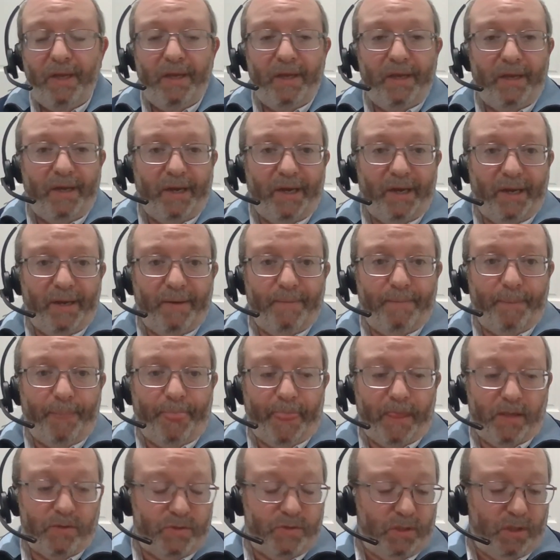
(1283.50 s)

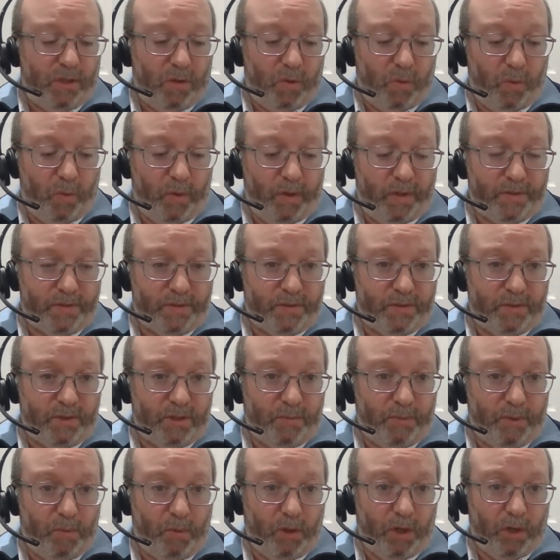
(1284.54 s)
So it's,
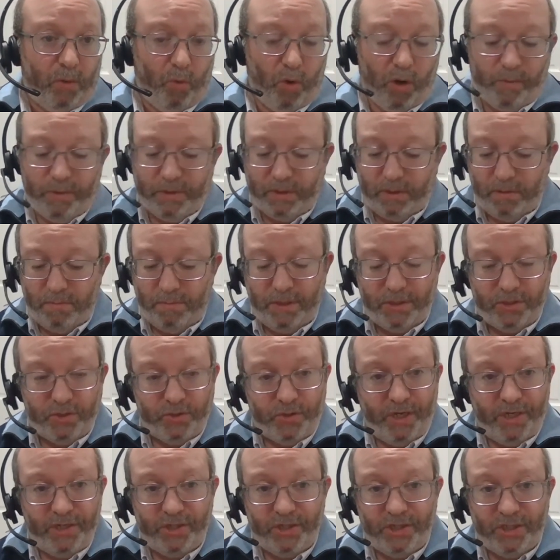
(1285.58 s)
we want to work with the
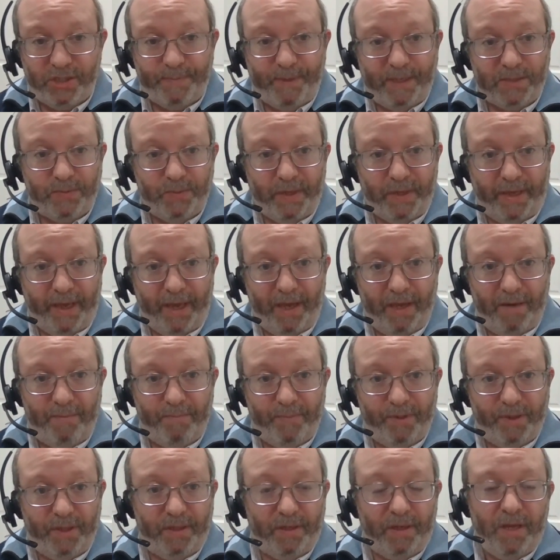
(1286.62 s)
administration as best we can,
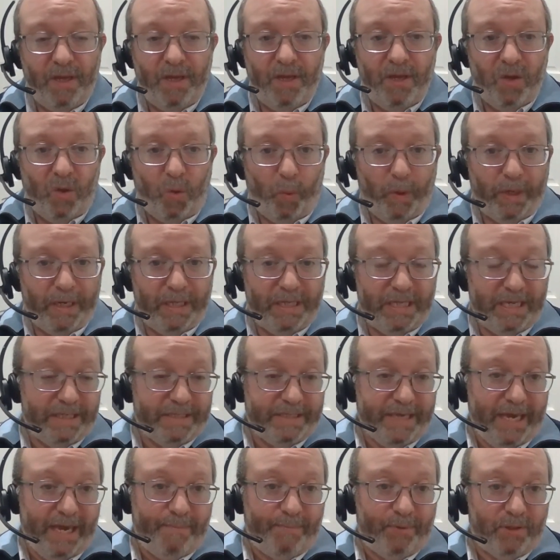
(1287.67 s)
but we need the
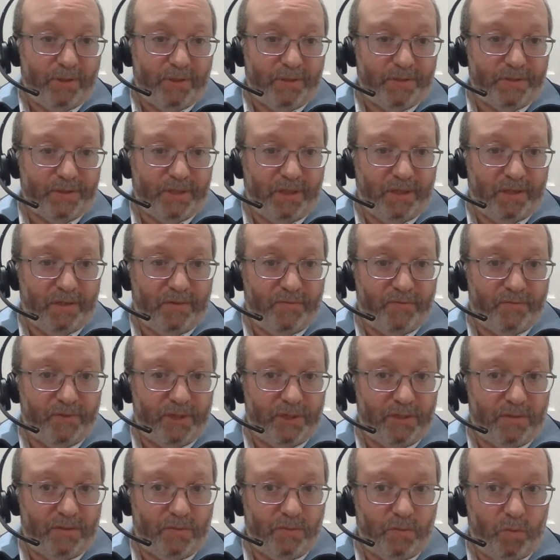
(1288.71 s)
examples of,
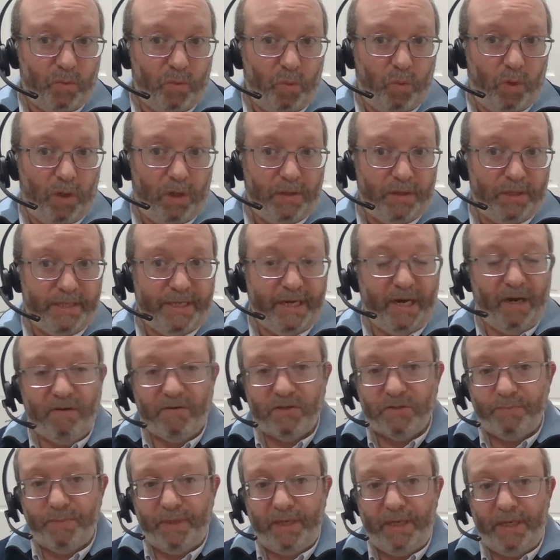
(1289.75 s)
what the
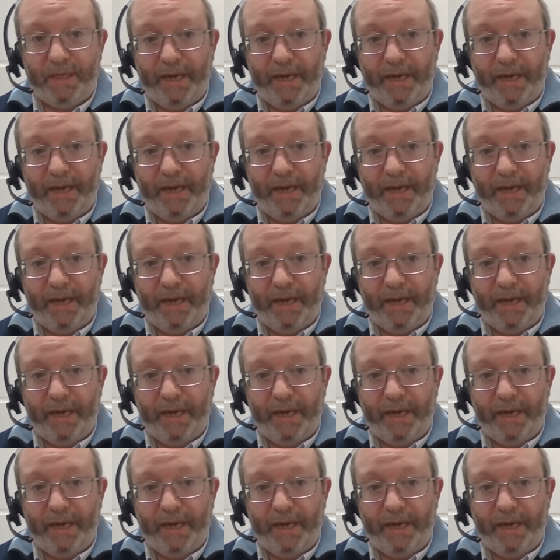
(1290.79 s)
tariffs mean and